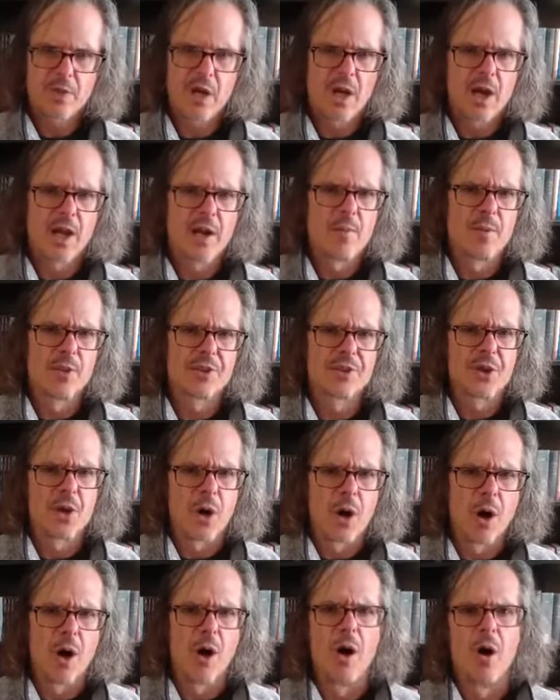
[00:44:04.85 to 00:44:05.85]
I almost
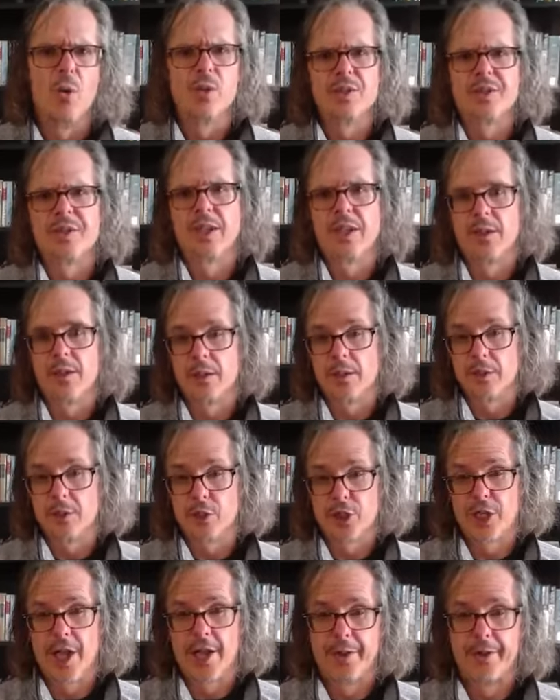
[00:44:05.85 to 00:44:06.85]
always get a little
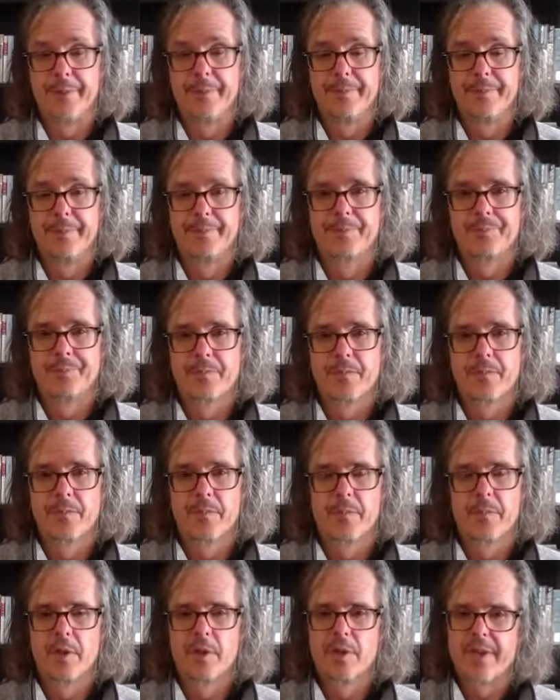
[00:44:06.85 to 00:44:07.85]
cheddar,
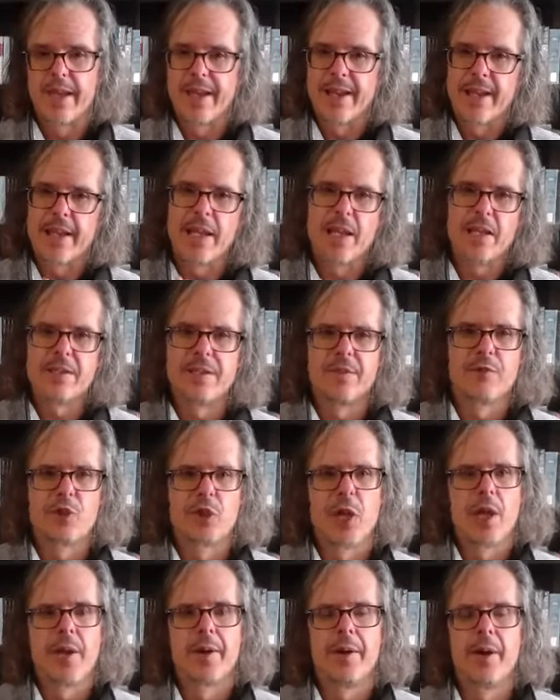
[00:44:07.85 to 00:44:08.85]
that hint of
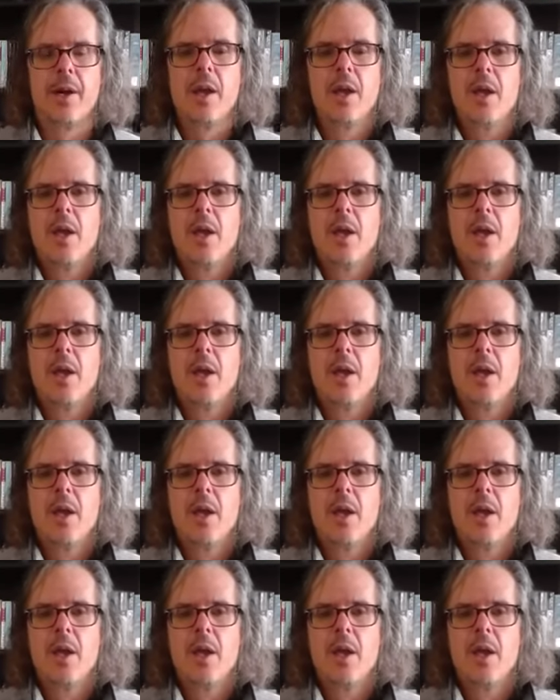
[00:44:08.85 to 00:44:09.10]
cheddar.